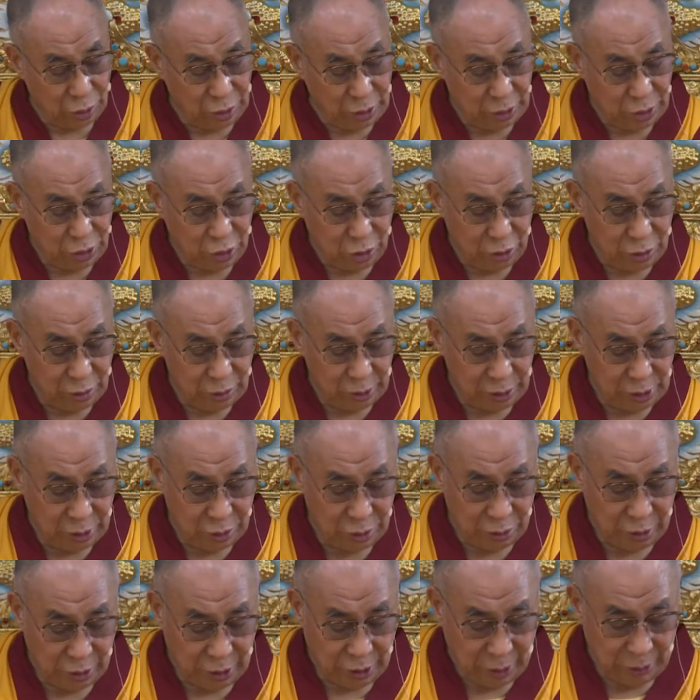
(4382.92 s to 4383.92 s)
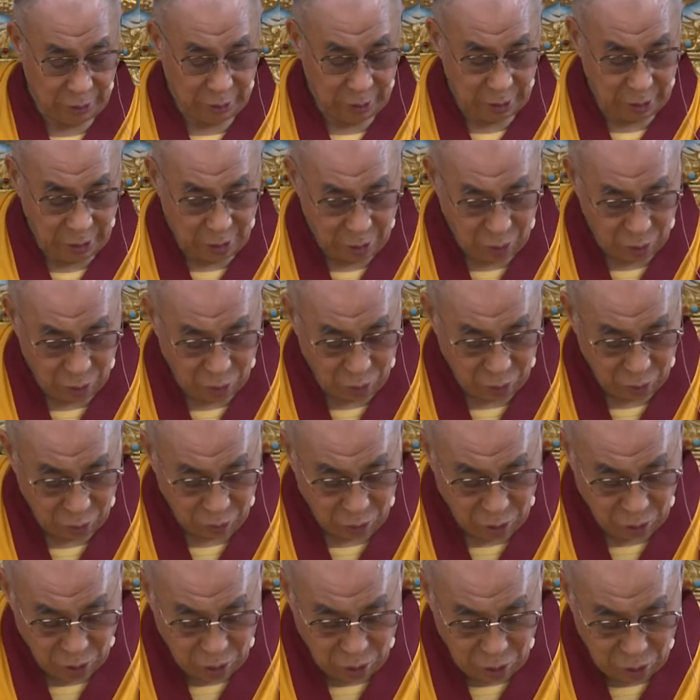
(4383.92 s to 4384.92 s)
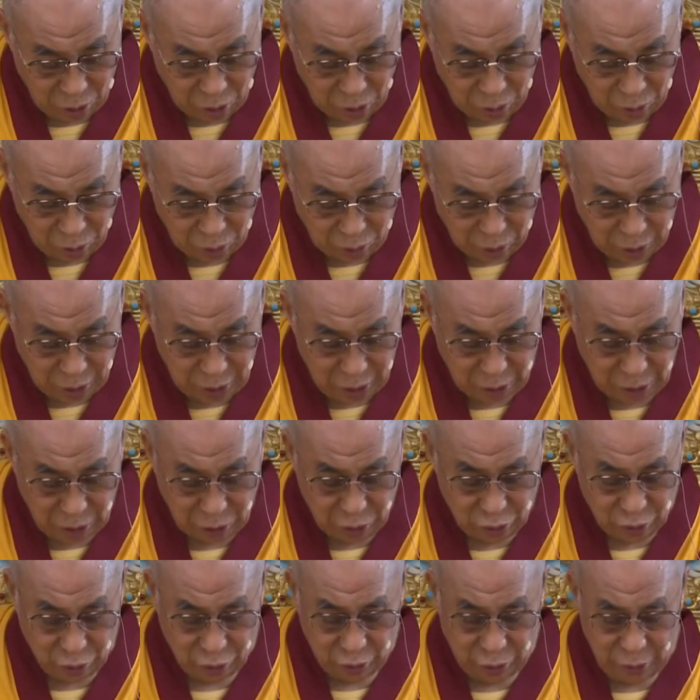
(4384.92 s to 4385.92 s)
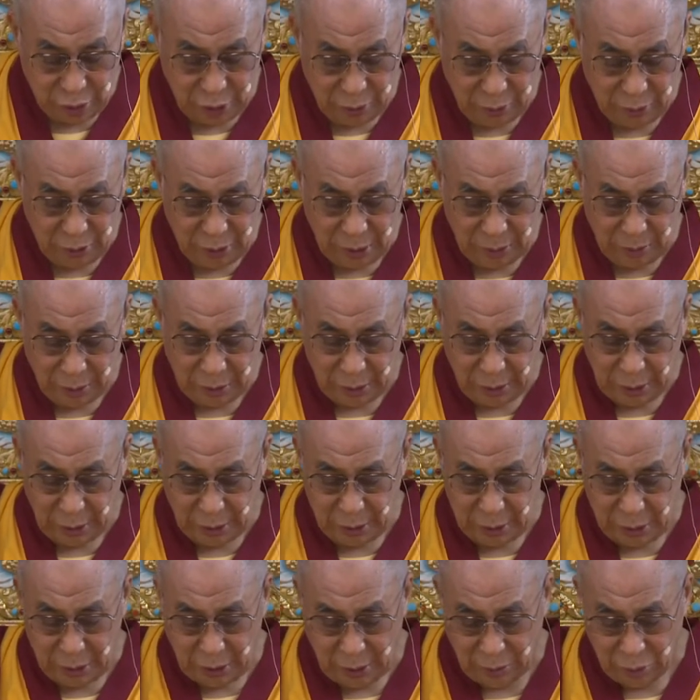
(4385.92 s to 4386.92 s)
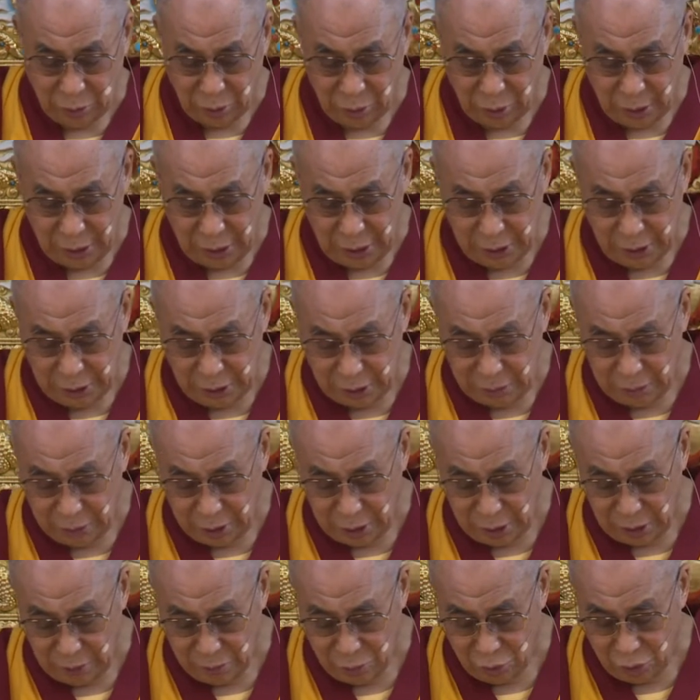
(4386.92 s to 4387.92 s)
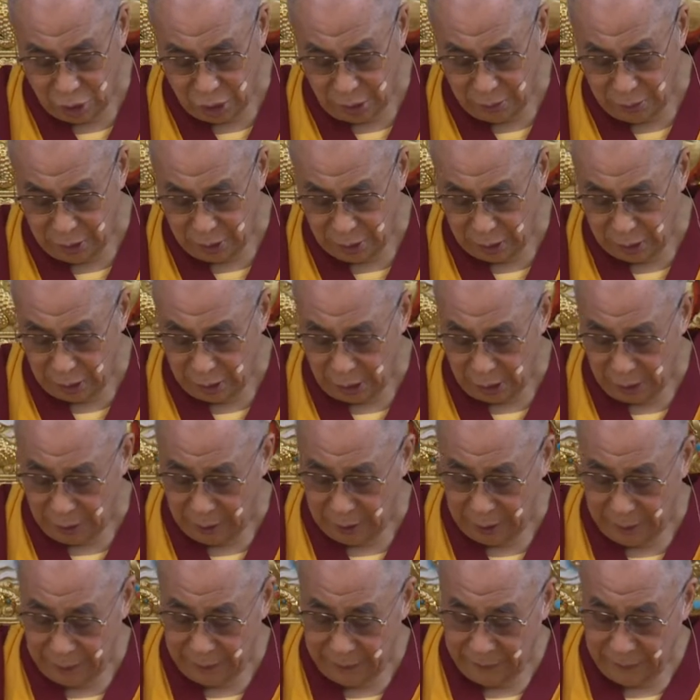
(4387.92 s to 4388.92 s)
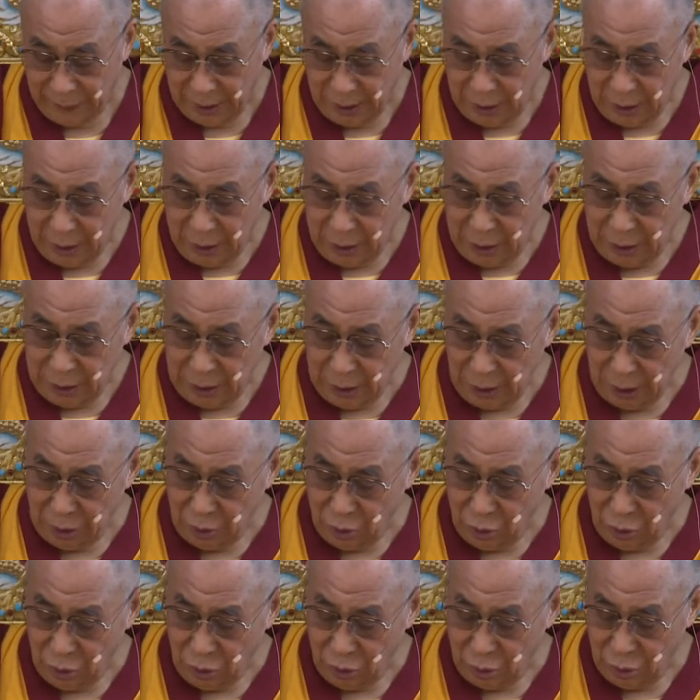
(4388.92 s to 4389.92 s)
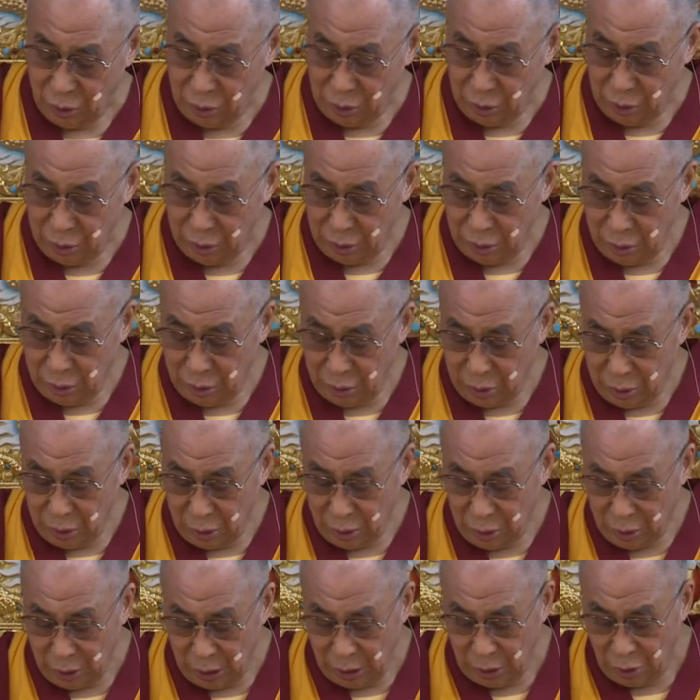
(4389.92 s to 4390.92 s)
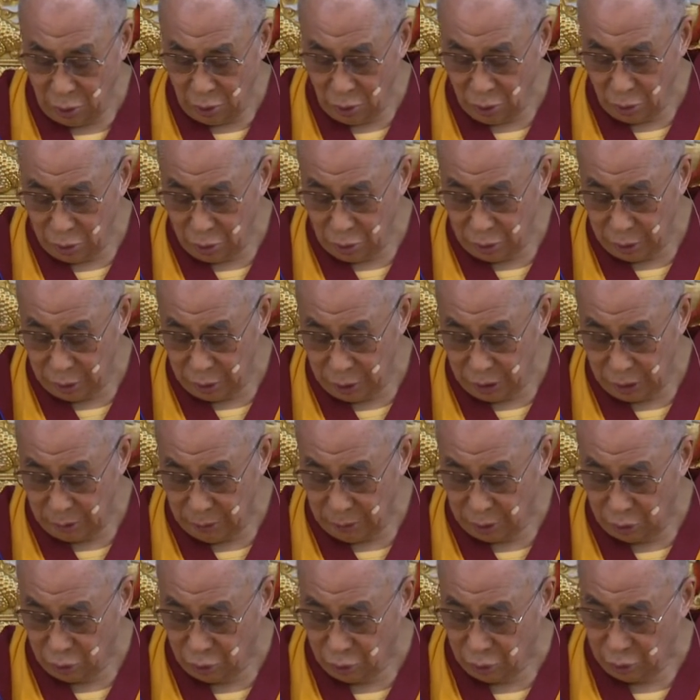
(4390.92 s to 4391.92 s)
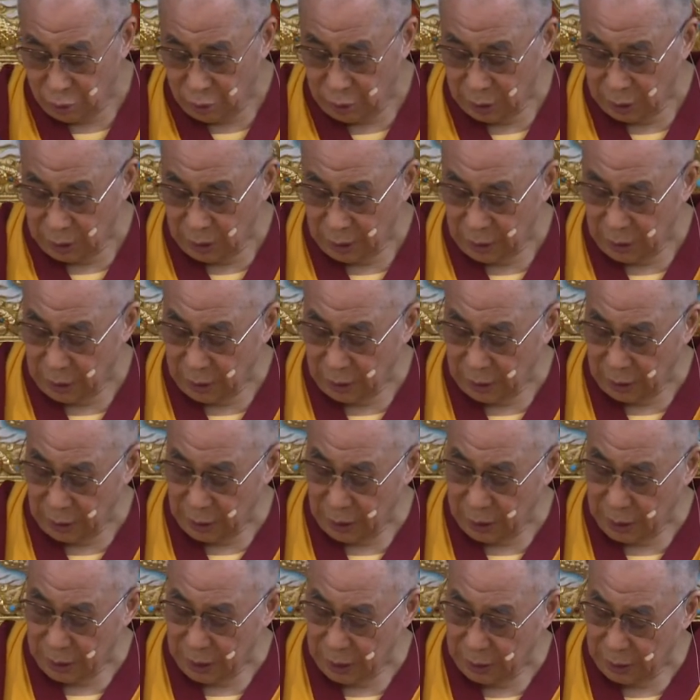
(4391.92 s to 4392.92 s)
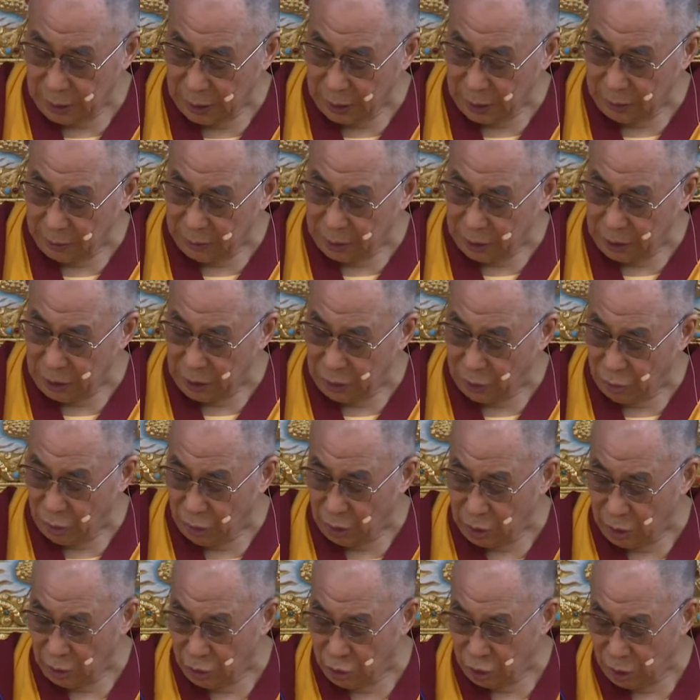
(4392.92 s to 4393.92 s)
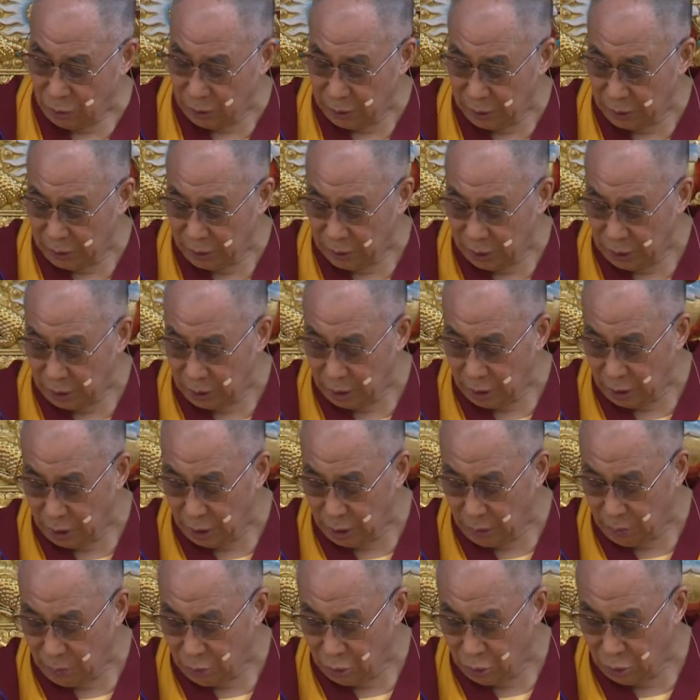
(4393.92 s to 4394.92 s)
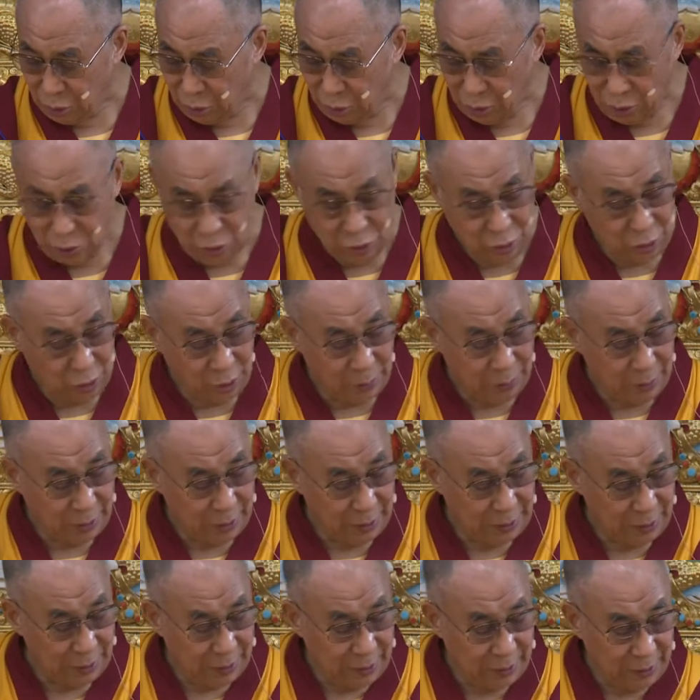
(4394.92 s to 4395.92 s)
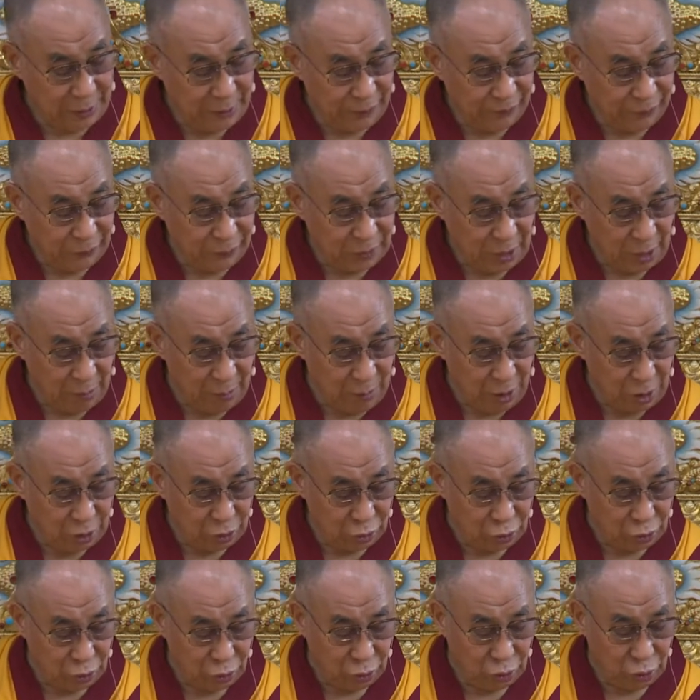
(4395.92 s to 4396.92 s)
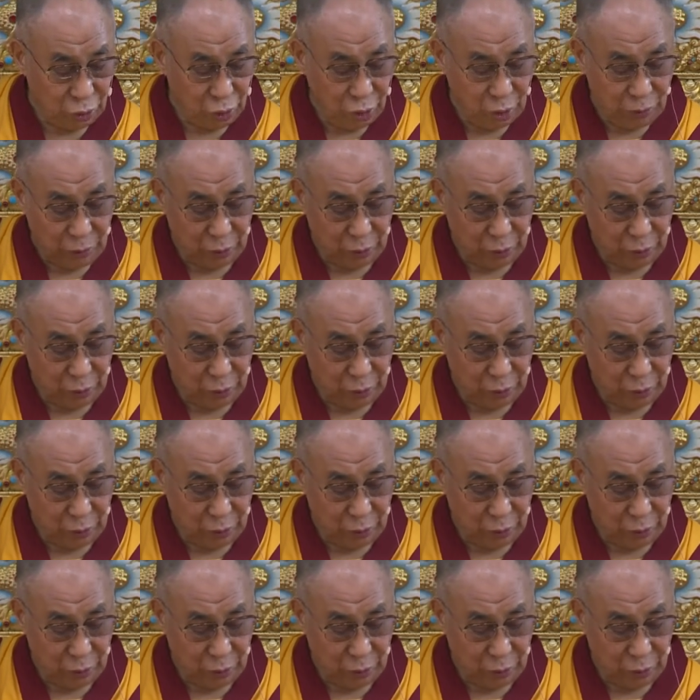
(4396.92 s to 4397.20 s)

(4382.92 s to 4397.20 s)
class provide very extensive discussions of problems, such as the 5 faults of concentration and ways of clearing them away. However, those who know how to practice on the basis of those classic texts alone are as rare as stars in the daytime.